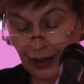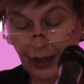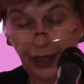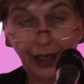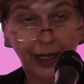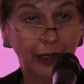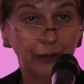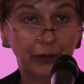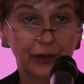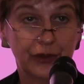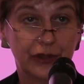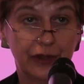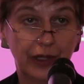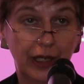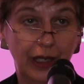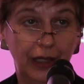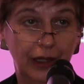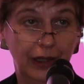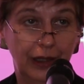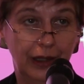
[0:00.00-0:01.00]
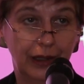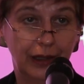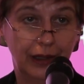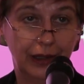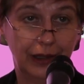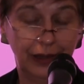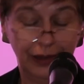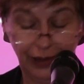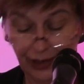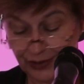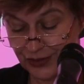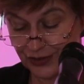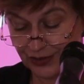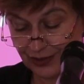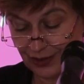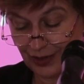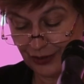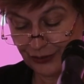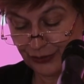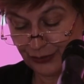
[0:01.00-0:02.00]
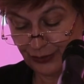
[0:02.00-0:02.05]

I would say, let's start